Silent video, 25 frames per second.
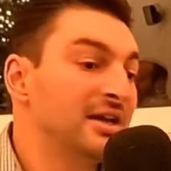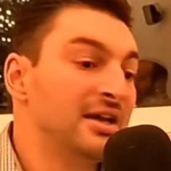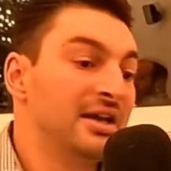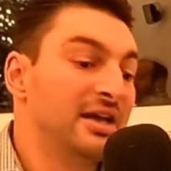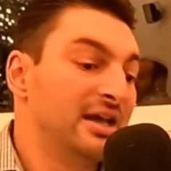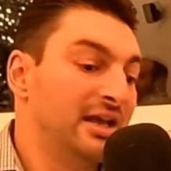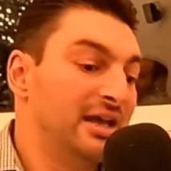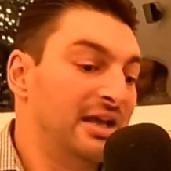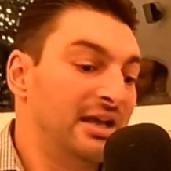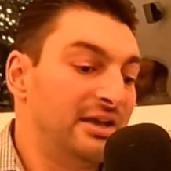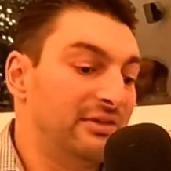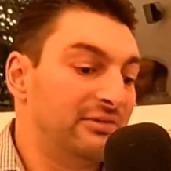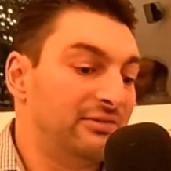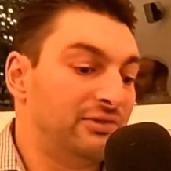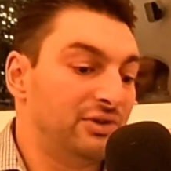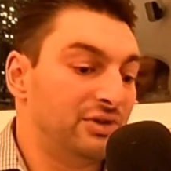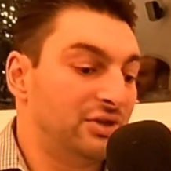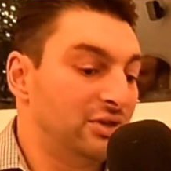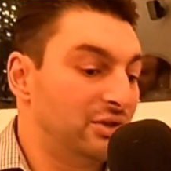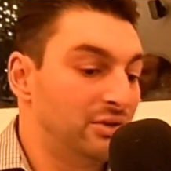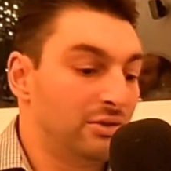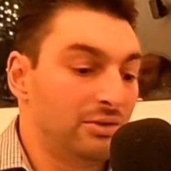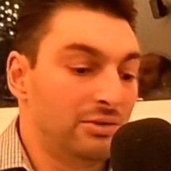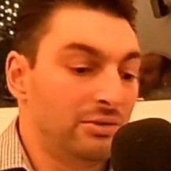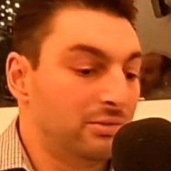if you
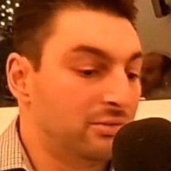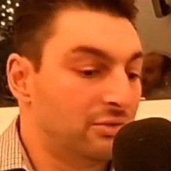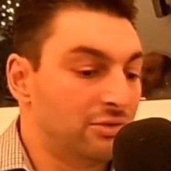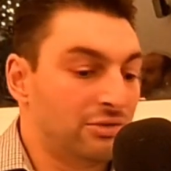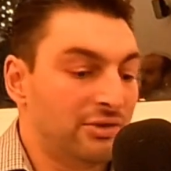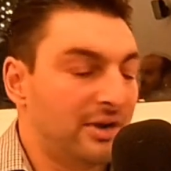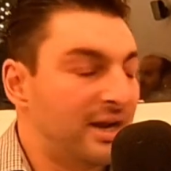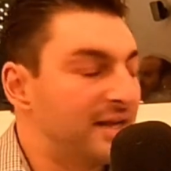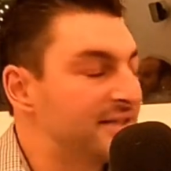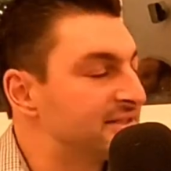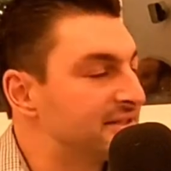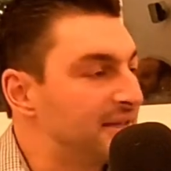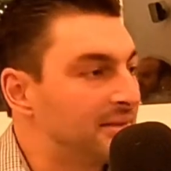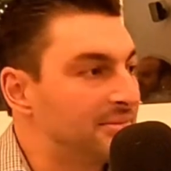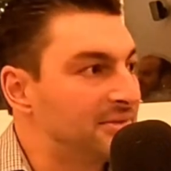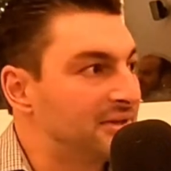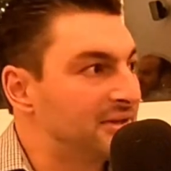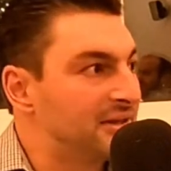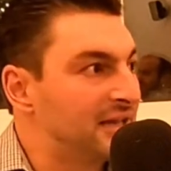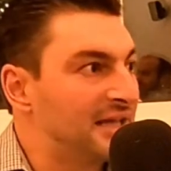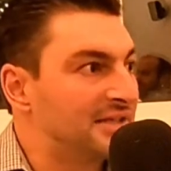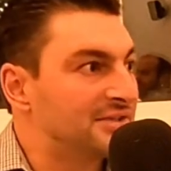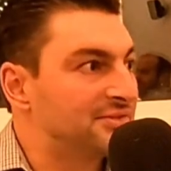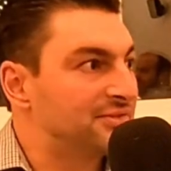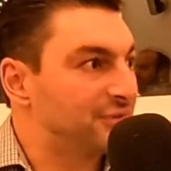do create something
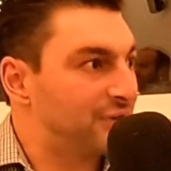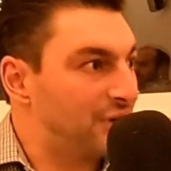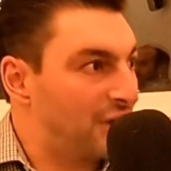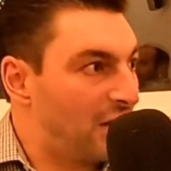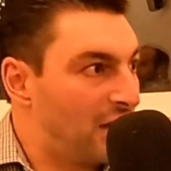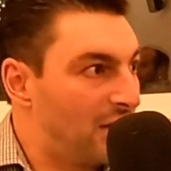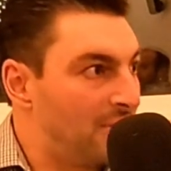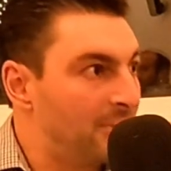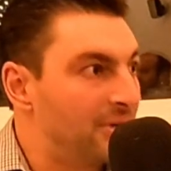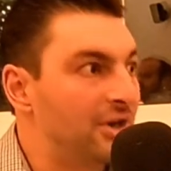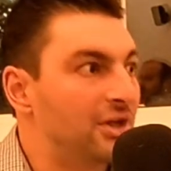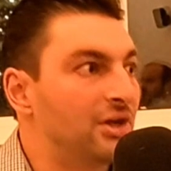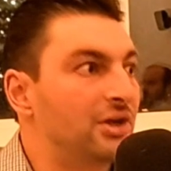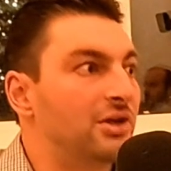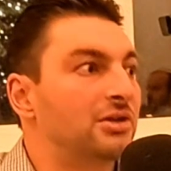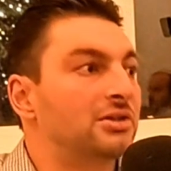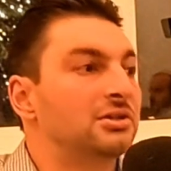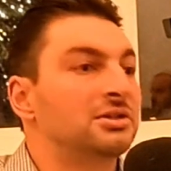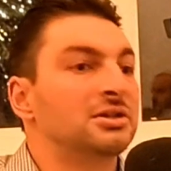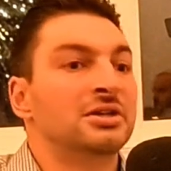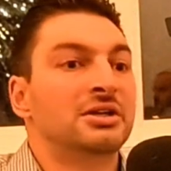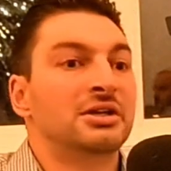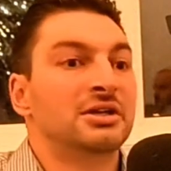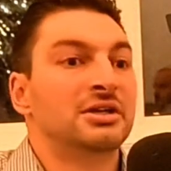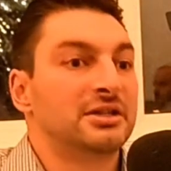that's
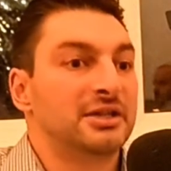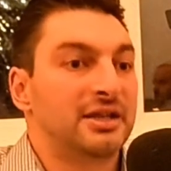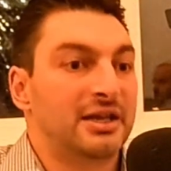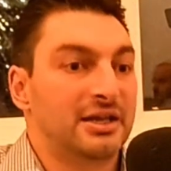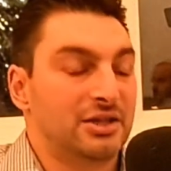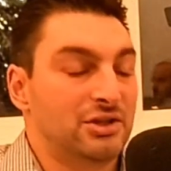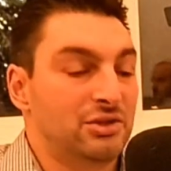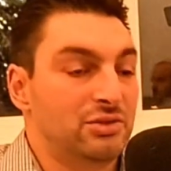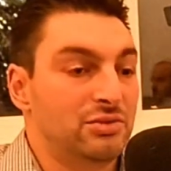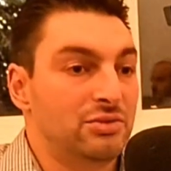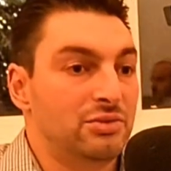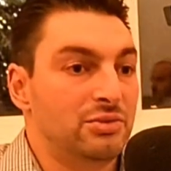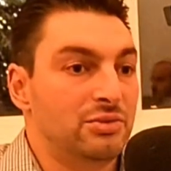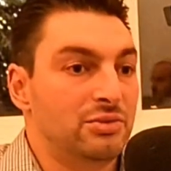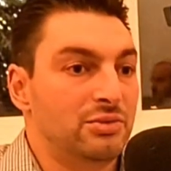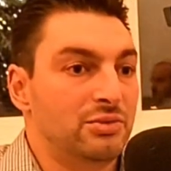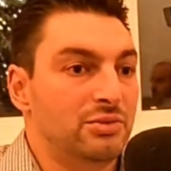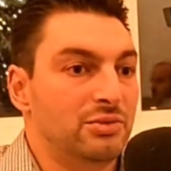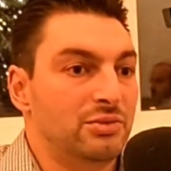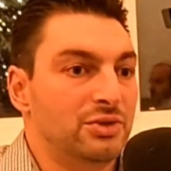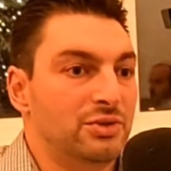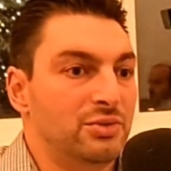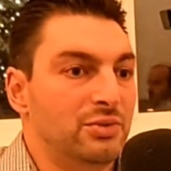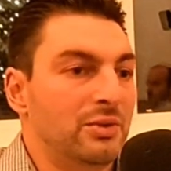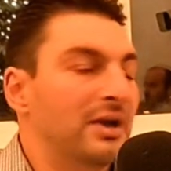phenomenal, like
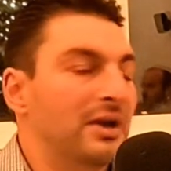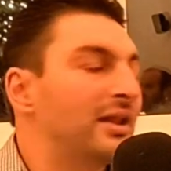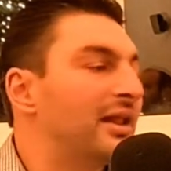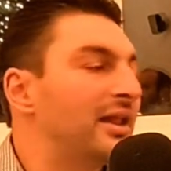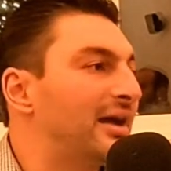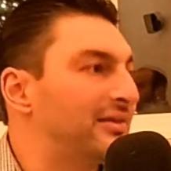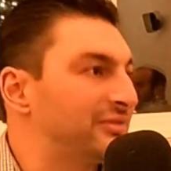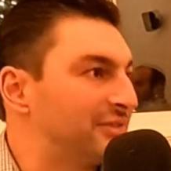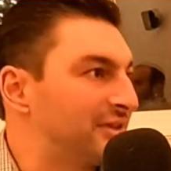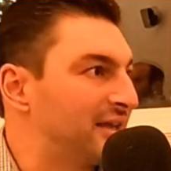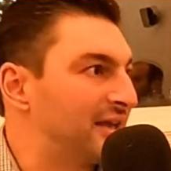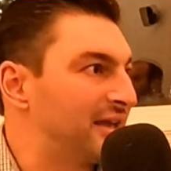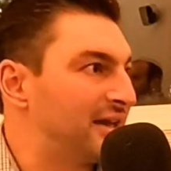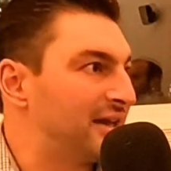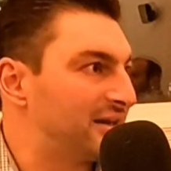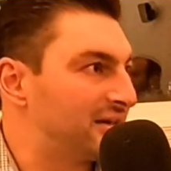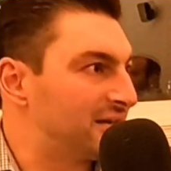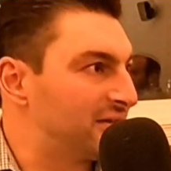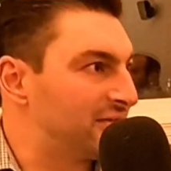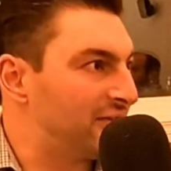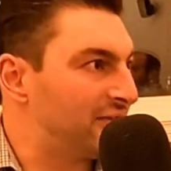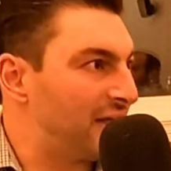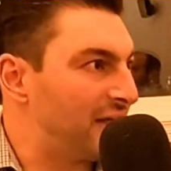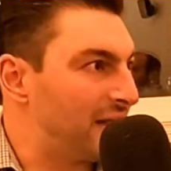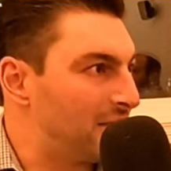you will have to get a
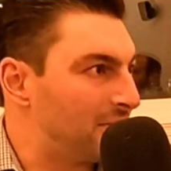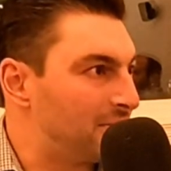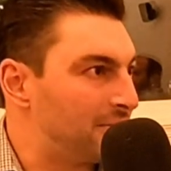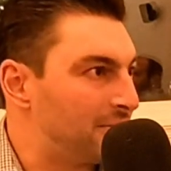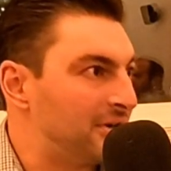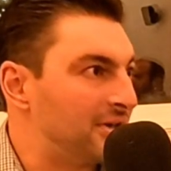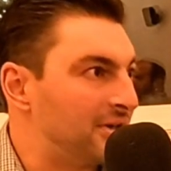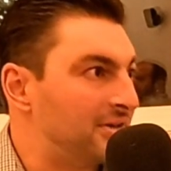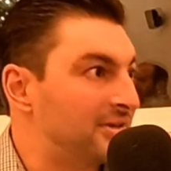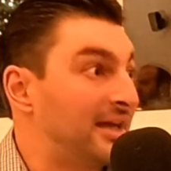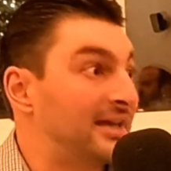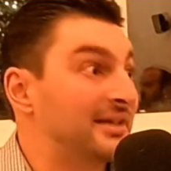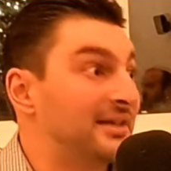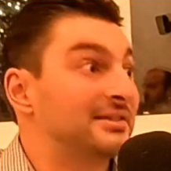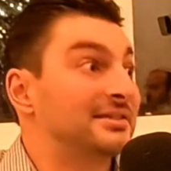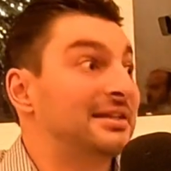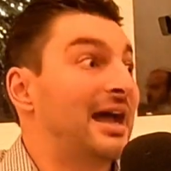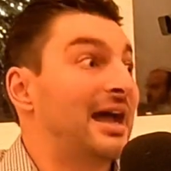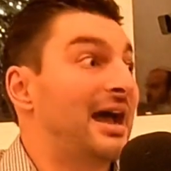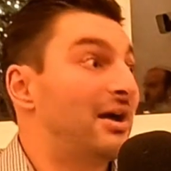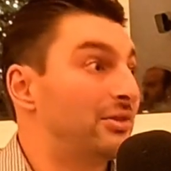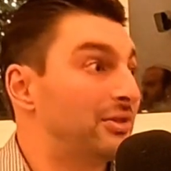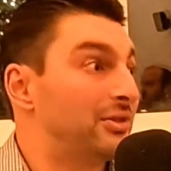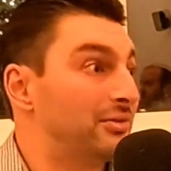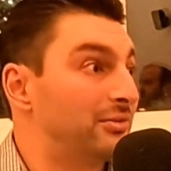developer like
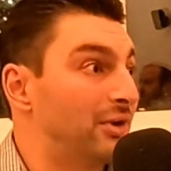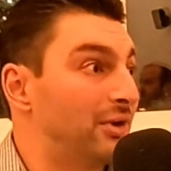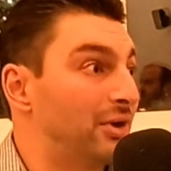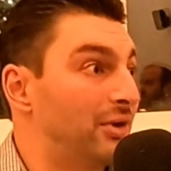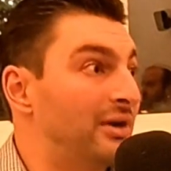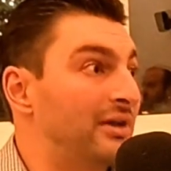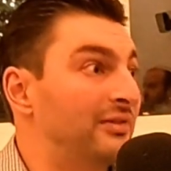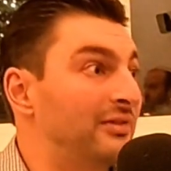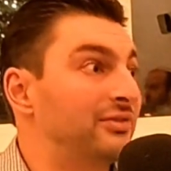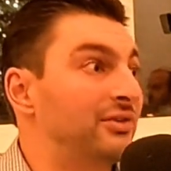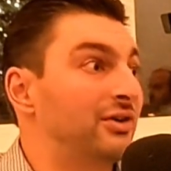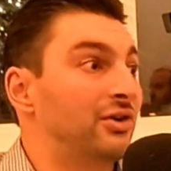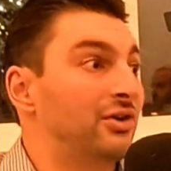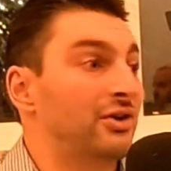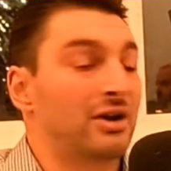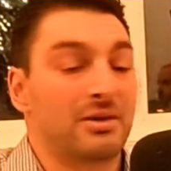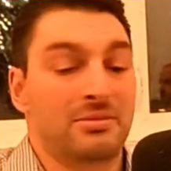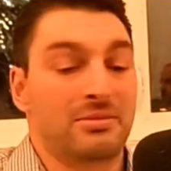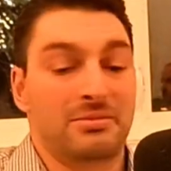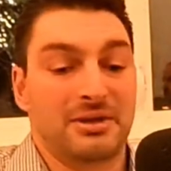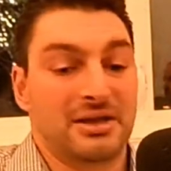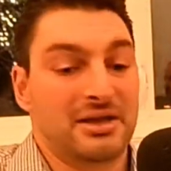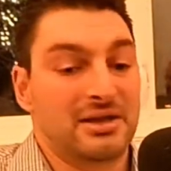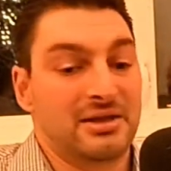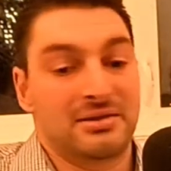down the road if you're going to
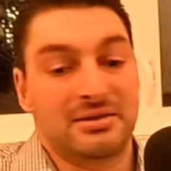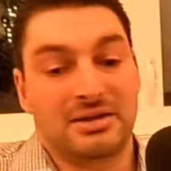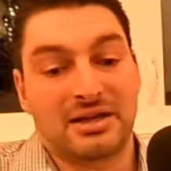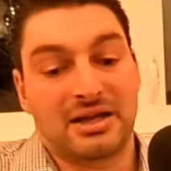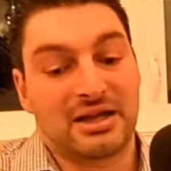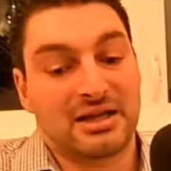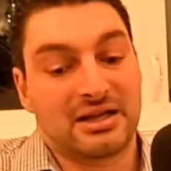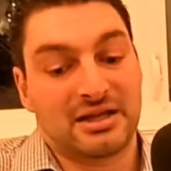be